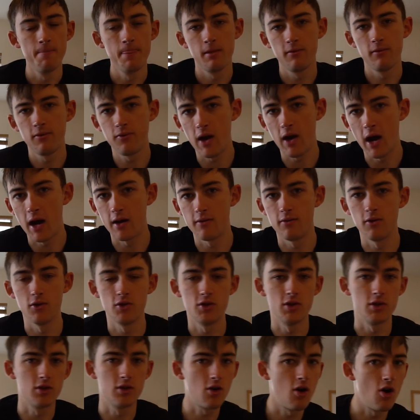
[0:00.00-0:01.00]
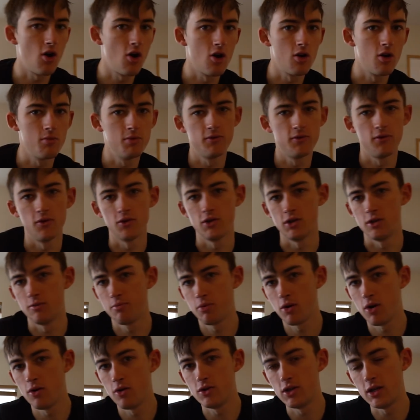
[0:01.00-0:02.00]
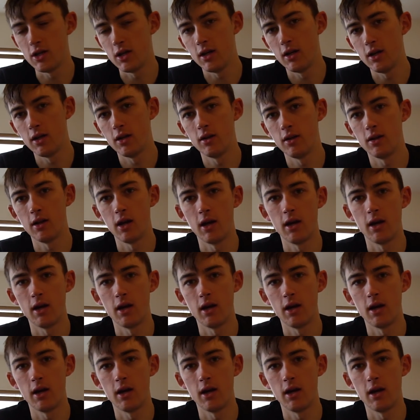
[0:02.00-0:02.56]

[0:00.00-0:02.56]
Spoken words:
fat versus carbs versus protein,